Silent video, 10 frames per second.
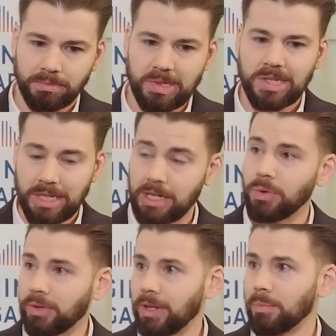
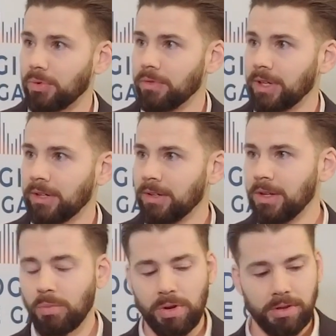continually improving,
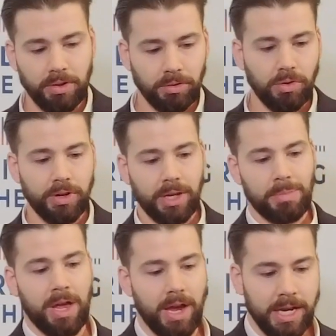whether you're looking
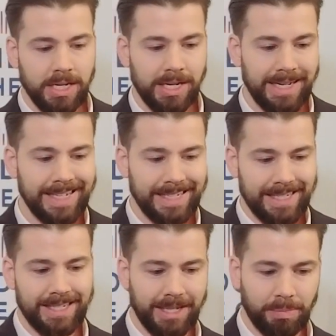behind in an
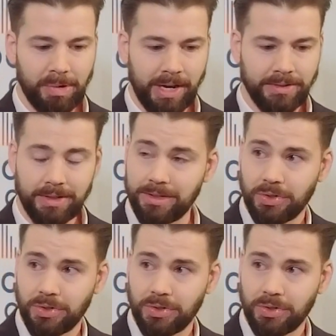existing process and